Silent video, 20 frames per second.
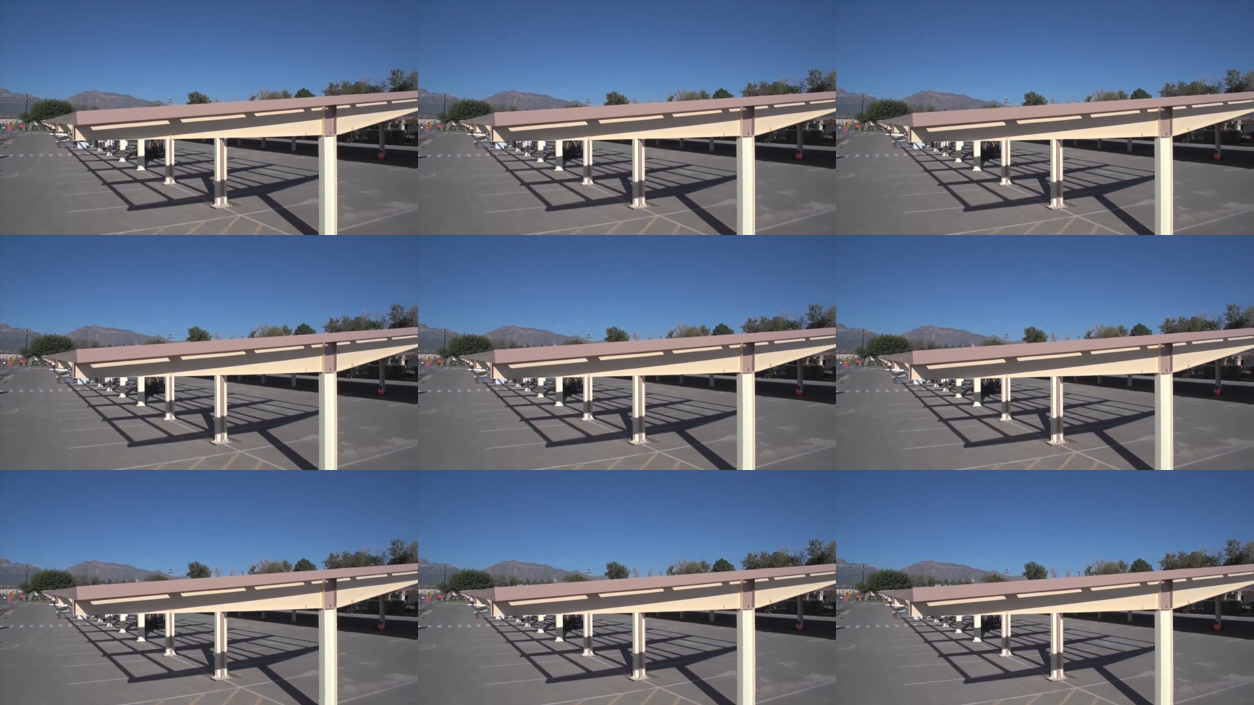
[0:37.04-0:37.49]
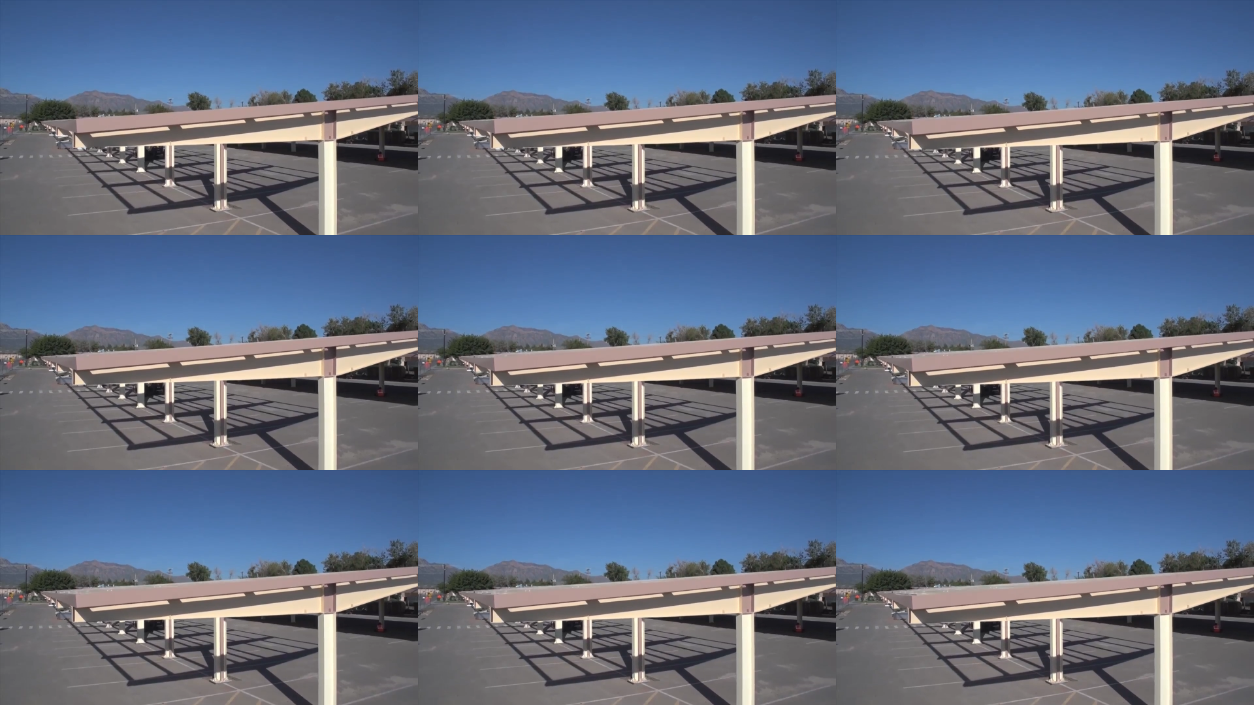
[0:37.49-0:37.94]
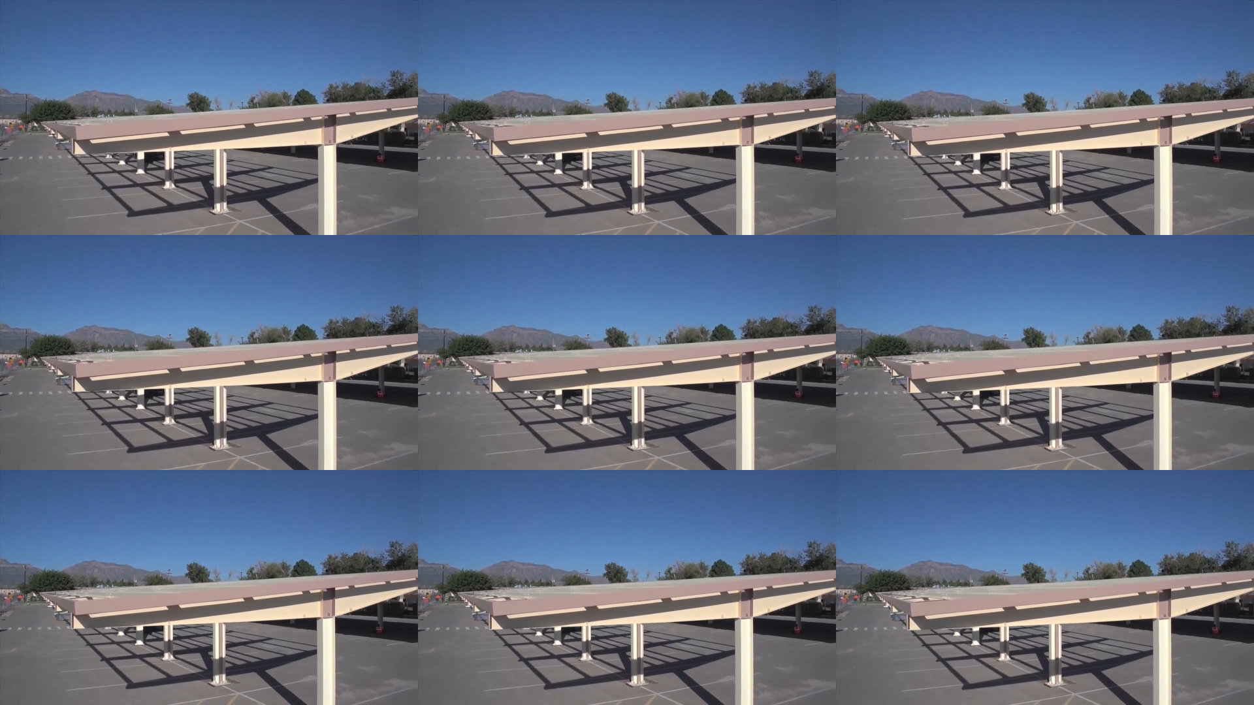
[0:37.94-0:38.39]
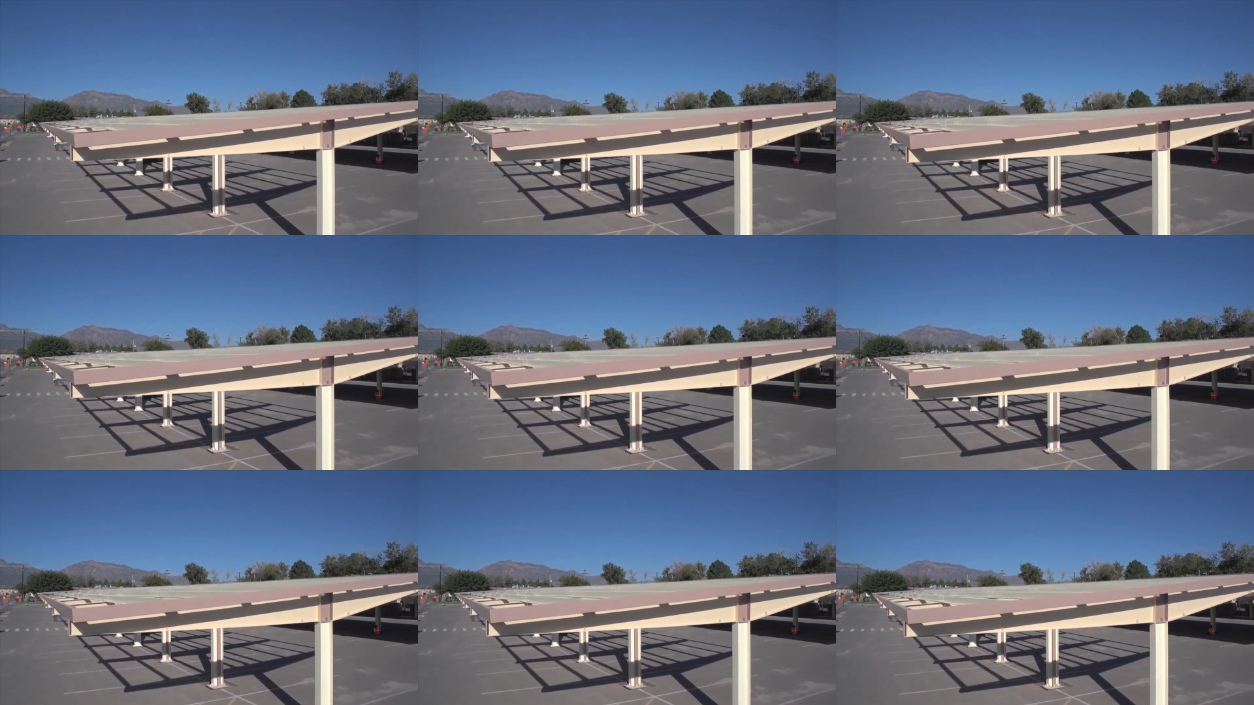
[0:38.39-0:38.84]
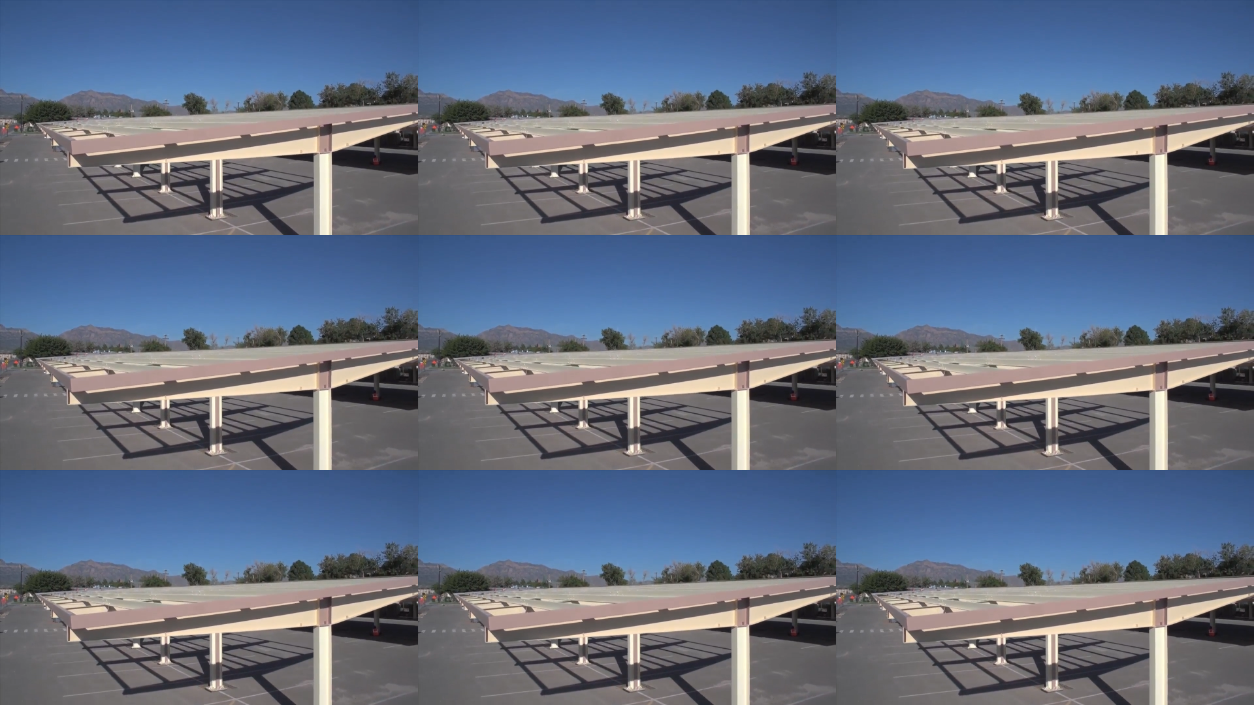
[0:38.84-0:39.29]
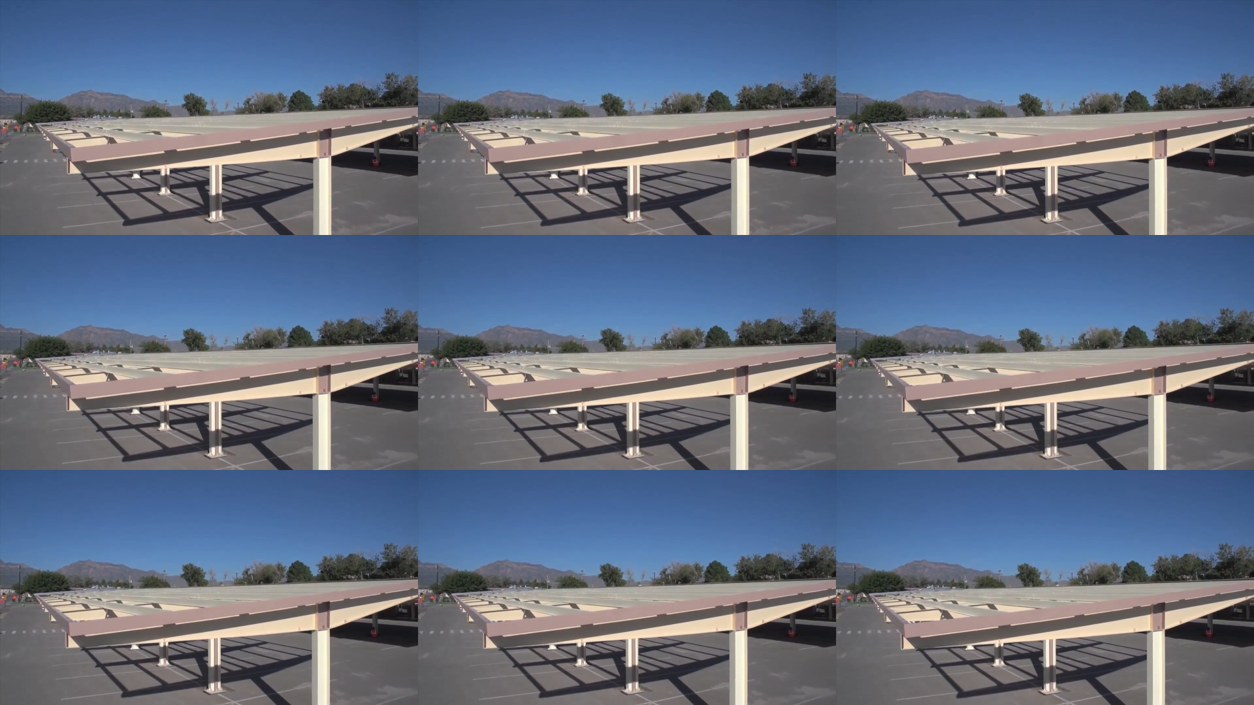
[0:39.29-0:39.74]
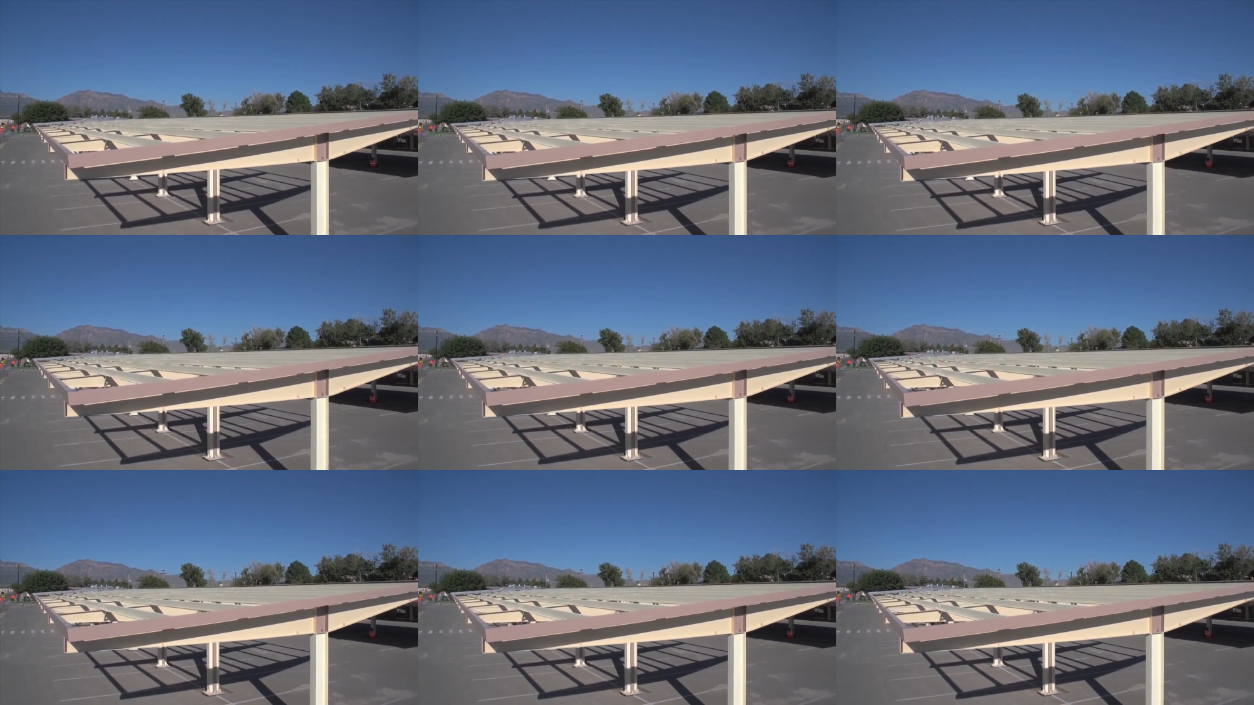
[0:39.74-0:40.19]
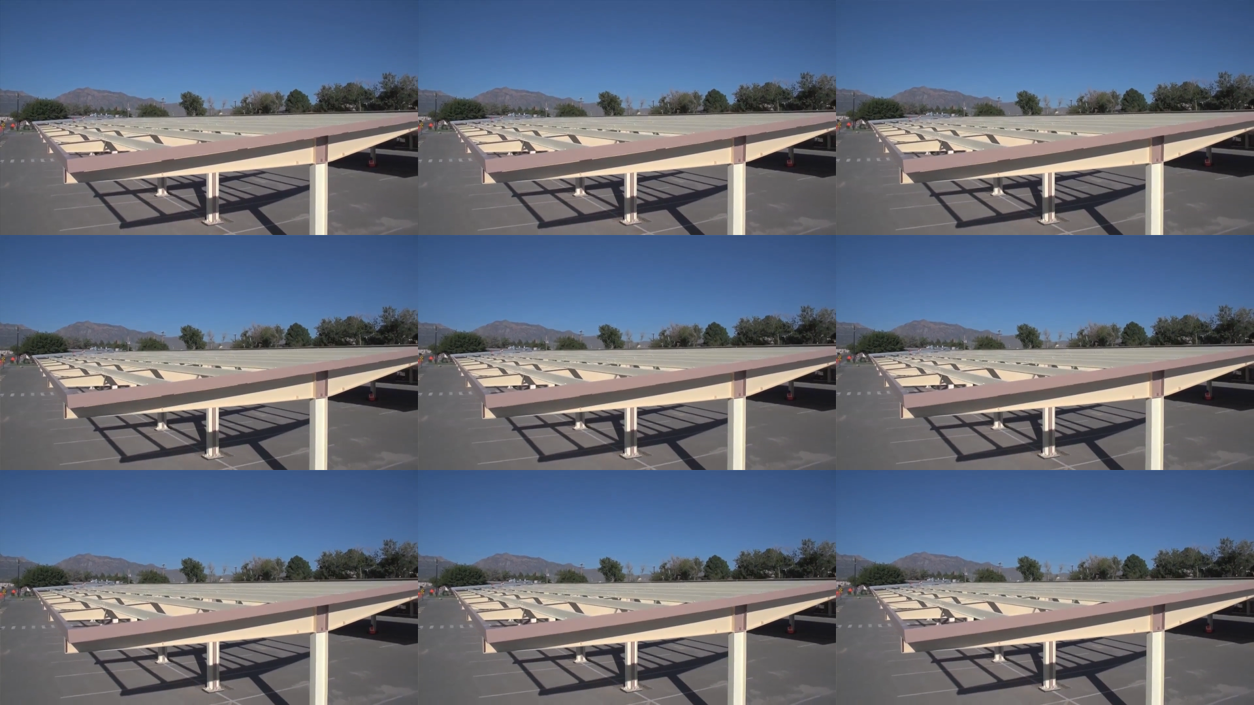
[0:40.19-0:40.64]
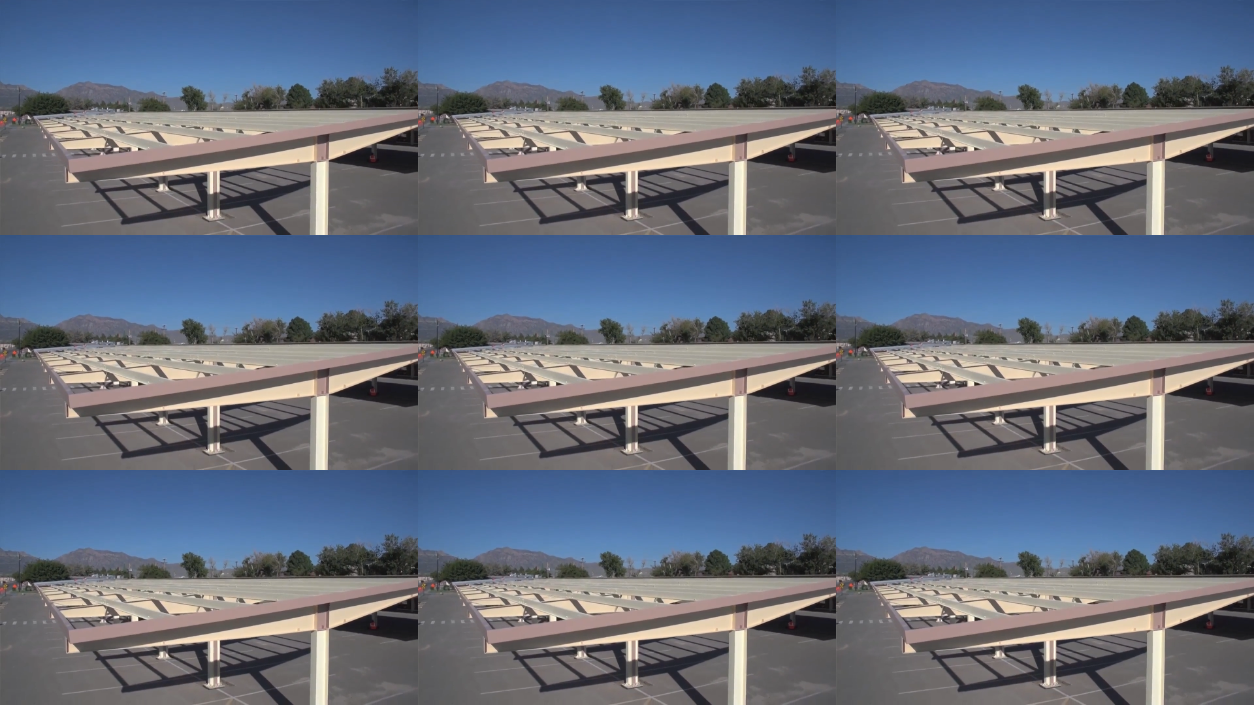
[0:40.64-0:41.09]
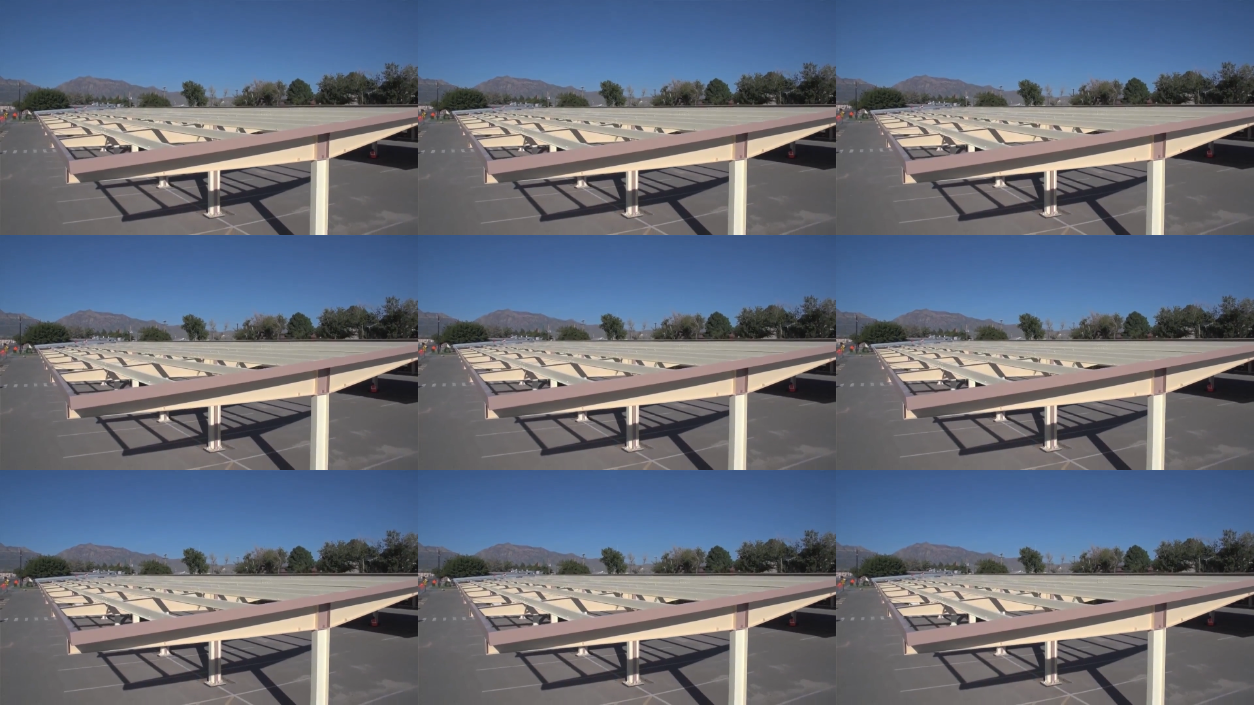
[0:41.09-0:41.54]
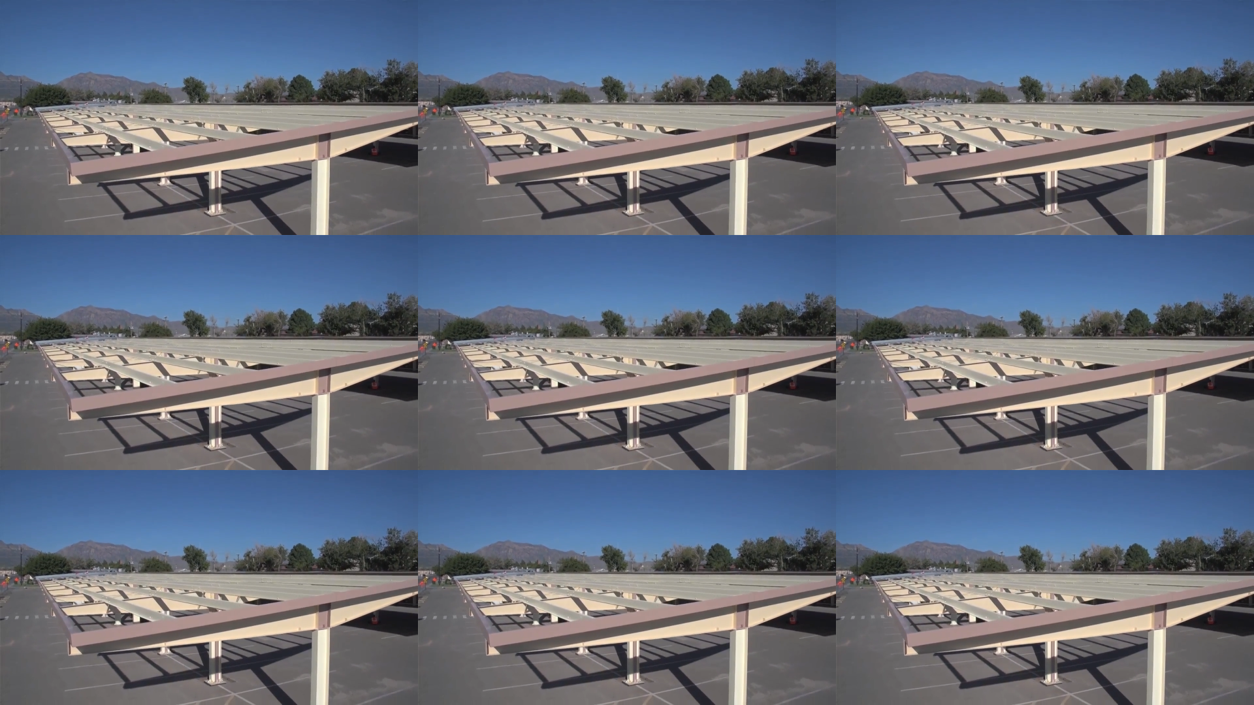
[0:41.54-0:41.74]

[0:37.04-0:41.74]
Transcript: No face is visible, so there are no lips to read.